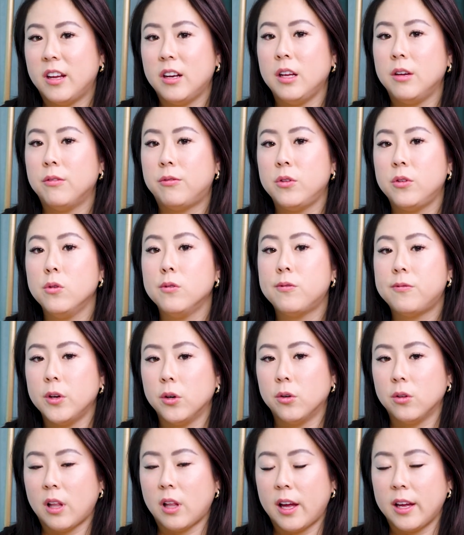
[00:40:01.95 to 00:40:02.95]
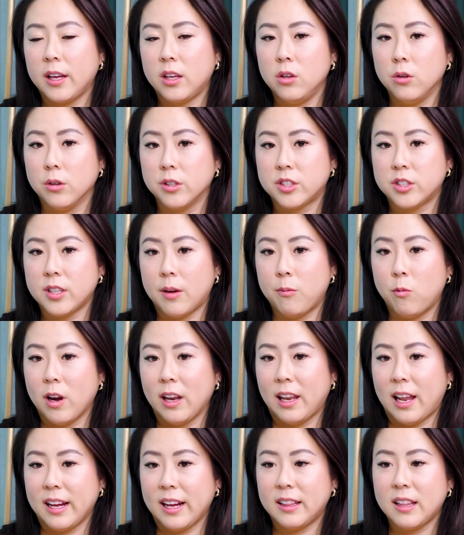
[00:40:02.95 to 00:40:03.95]
And if you feel like you're
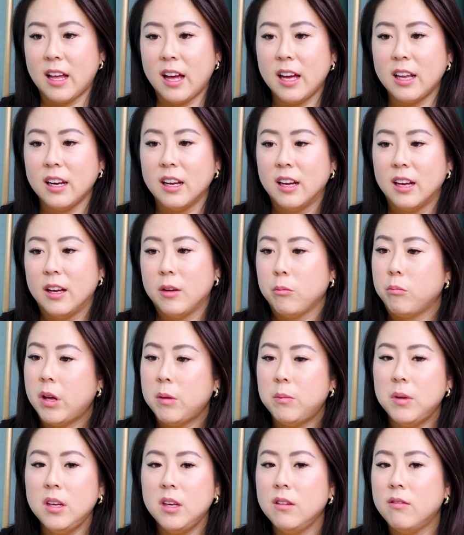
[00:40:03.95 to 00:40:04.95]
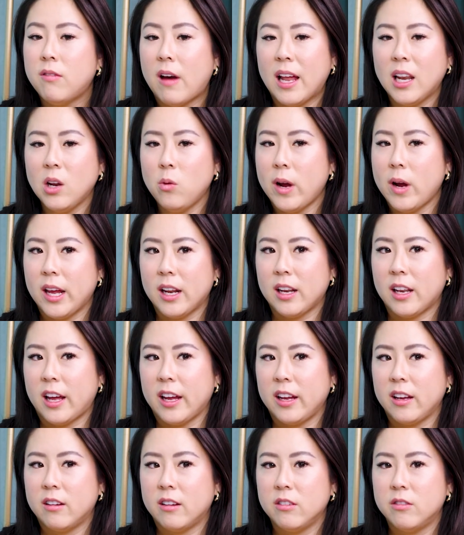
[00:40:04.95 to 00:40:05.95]
someone like that, maybe evaluate
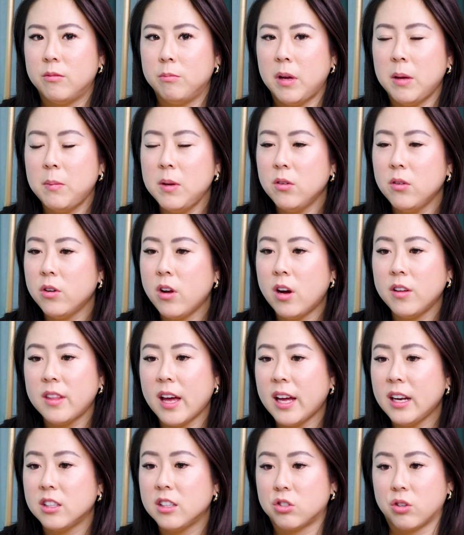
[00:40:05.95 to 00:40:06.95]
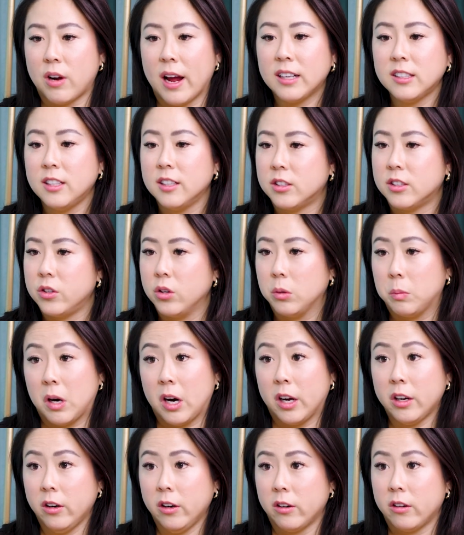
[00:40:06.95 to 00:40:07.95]
like maybe you're not that attracted to your
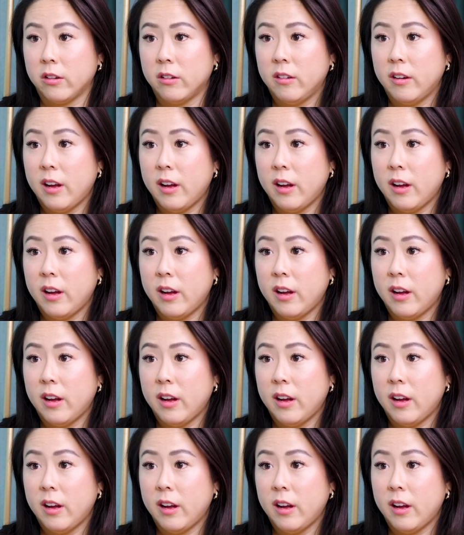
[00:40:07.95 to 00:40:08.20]
partner.